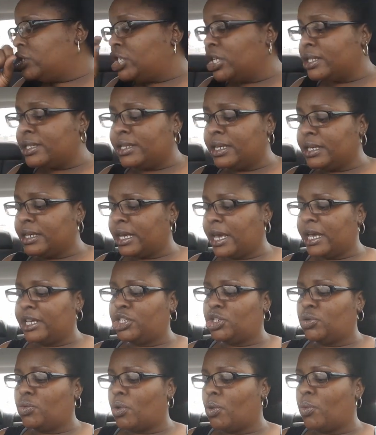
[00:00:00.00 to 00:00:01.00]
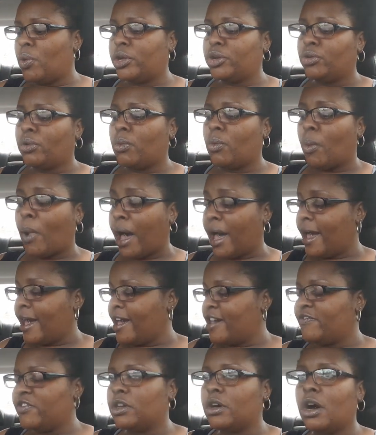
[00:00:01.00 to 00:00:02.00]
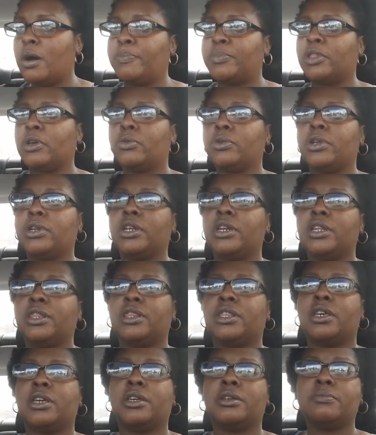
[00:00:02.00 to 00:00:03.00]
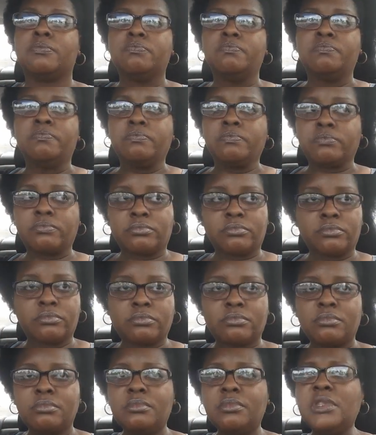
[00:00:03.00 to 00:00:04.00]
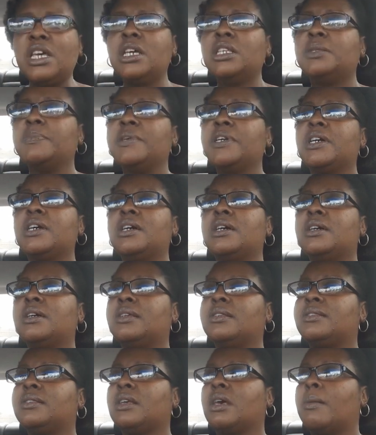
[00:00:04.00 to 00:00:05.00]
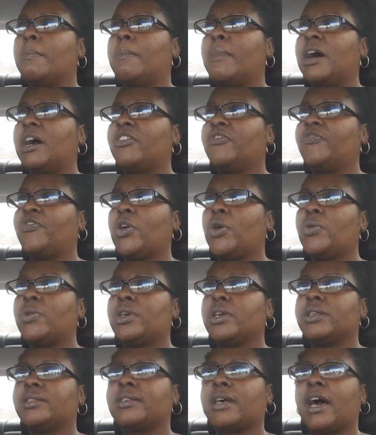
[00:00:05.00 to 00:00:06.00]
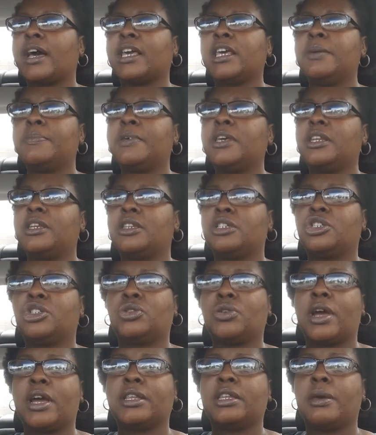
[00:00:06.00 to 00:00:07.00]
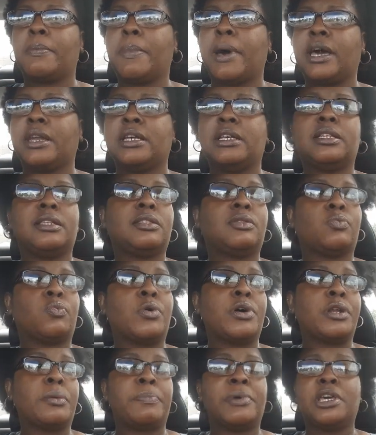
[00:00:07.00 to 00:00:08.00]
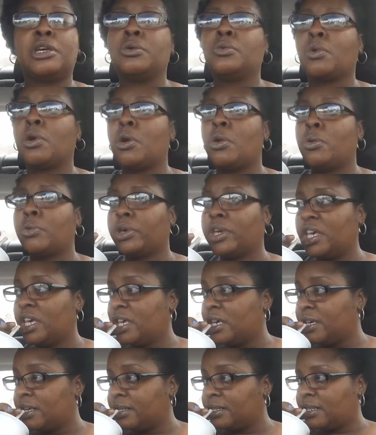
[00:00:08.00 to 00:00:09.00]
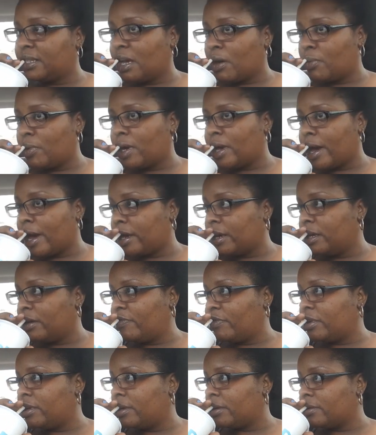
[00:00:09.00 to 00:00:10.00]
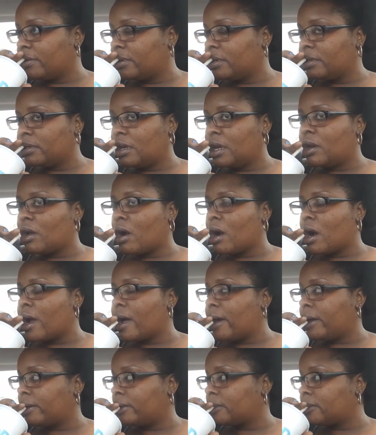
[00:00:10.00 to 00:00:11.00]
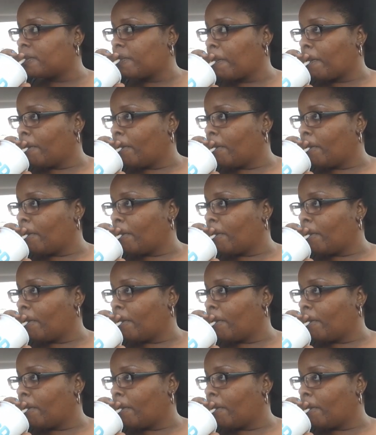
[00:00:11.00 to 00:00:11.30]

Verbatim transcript: just in case you were wondering why I haven't uploaded anything, it's because my focus, I keep getting distracted by these wannabe grown kids that we got living here in our house.